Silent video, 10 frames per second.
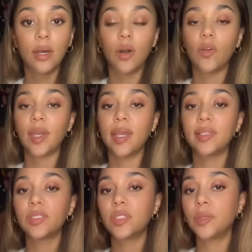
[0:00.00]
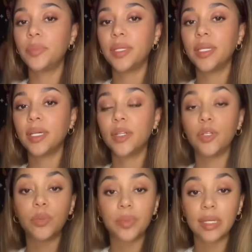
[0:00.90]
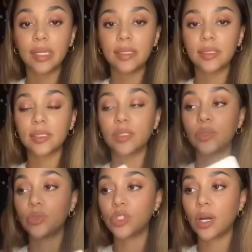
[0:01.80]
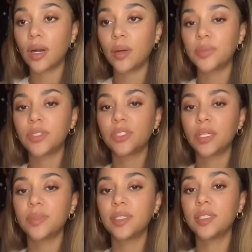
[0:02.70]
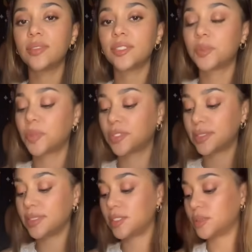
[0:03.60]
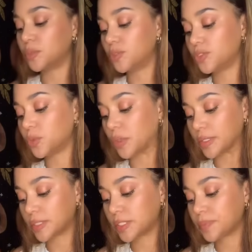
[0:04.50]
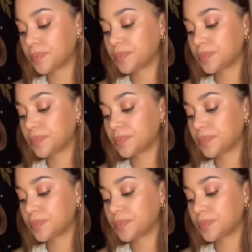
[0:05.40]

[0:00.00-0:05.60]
Okay, this could be a new place, a new job. There's something here this person needs to move towards,